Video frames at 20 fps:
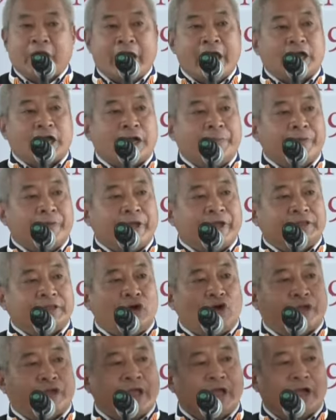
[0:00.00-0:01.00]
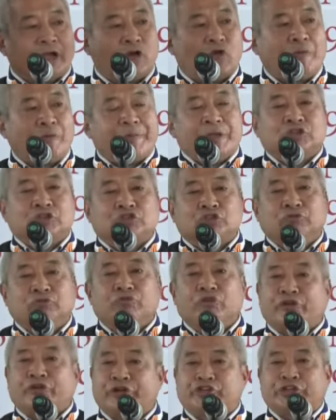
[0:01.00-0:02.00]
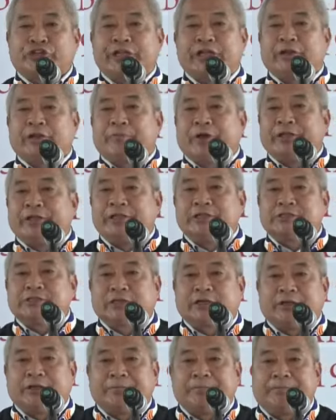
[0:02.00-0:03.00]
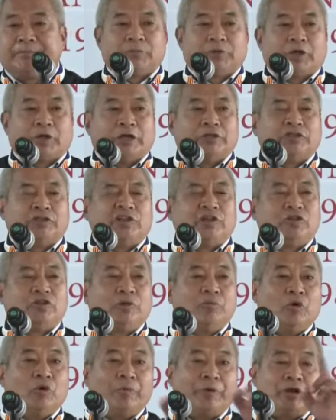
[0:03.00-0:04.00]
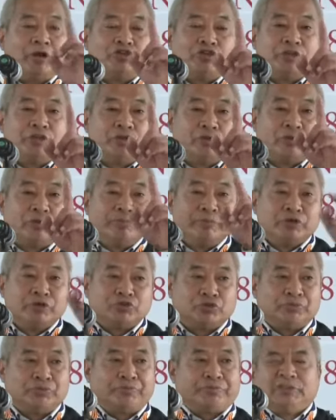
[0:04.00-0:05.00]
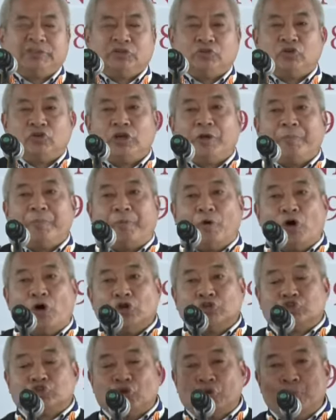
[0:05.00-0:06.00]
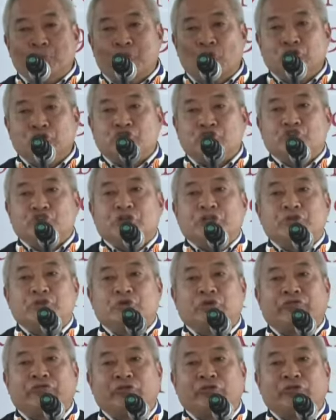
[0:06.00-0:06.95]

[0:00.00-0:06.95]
Ekam get the king of being soon for Christian Ekam Kandistaga. Nadole do mobile jade no mito. Dona bozo munjija de no